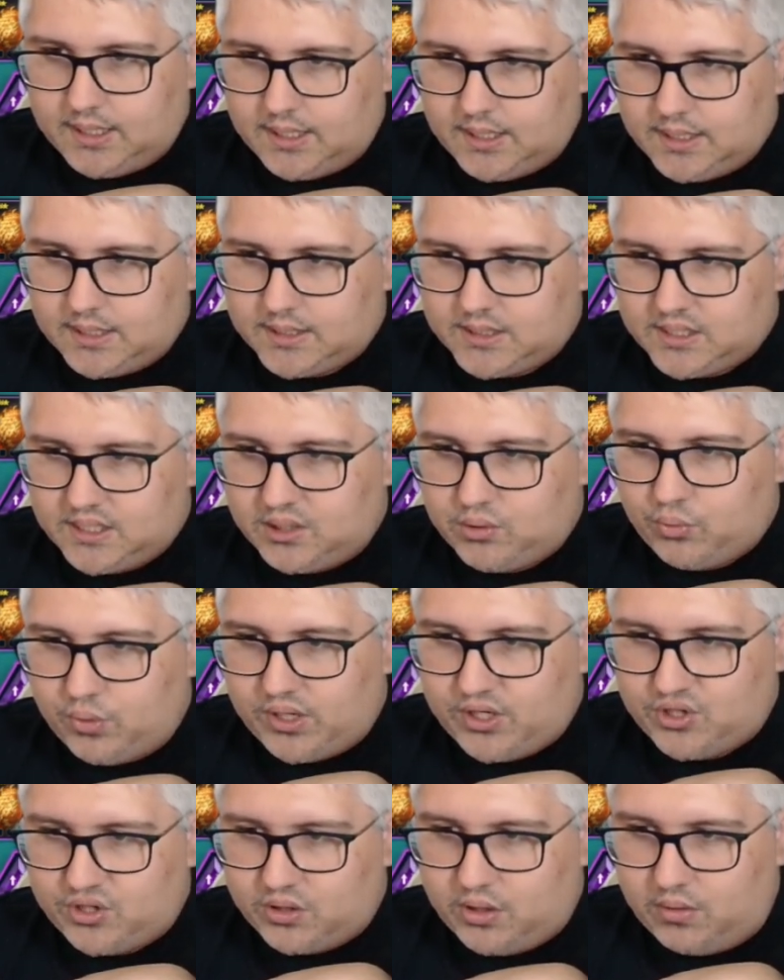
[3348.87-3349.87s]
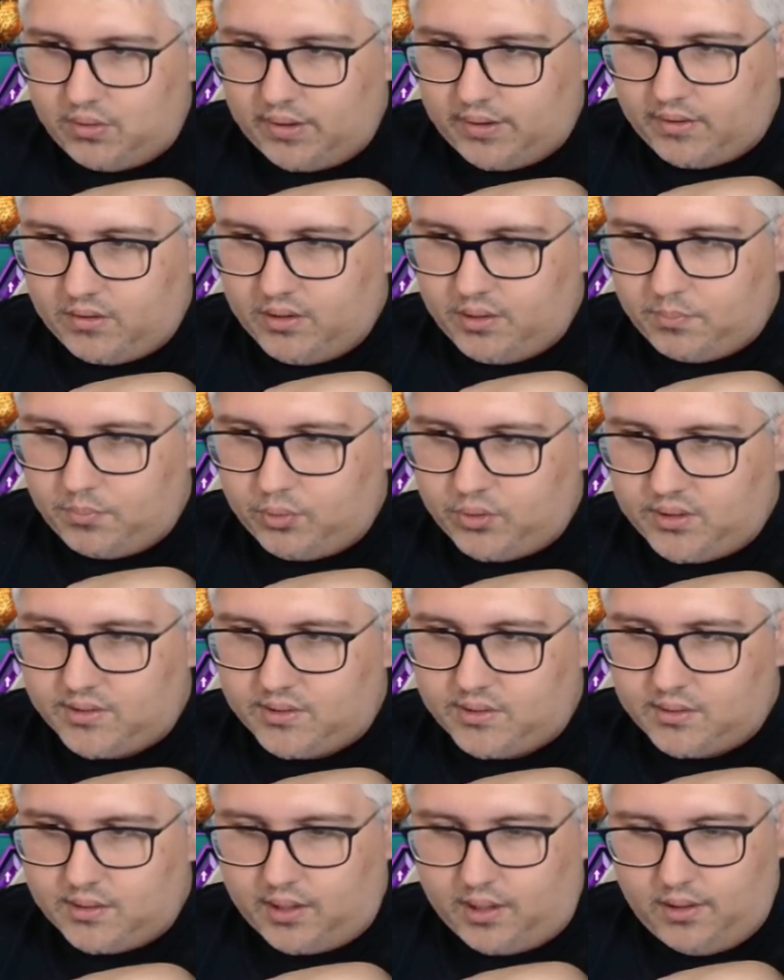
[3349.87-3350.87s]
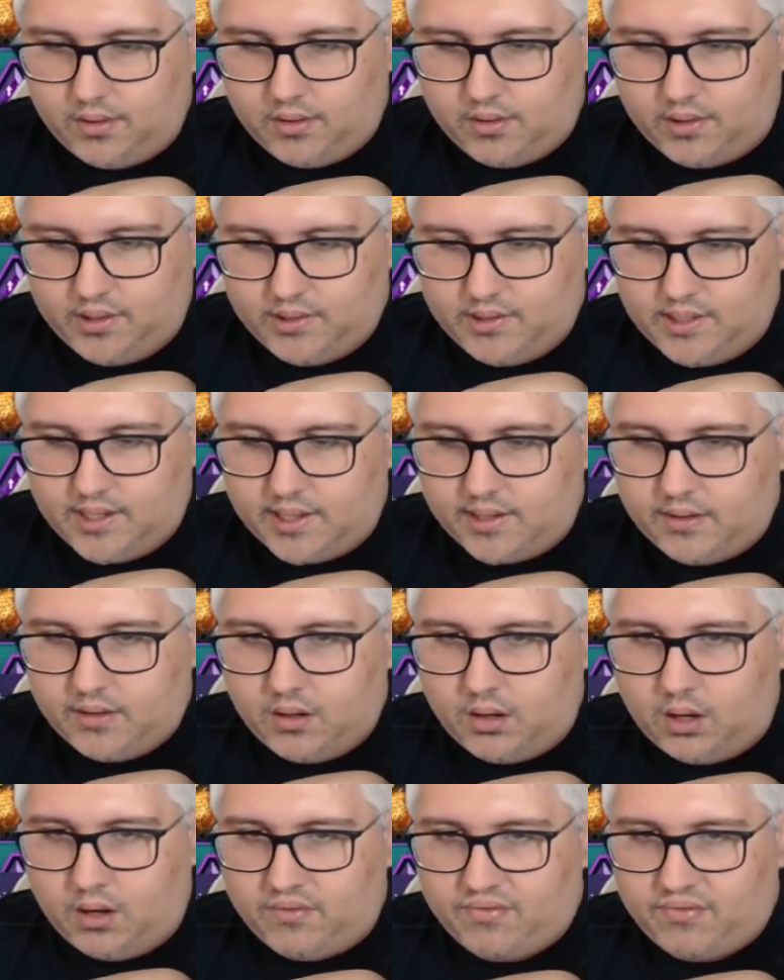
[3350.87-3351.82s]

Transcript: situational. I'm gonna put it here in the end of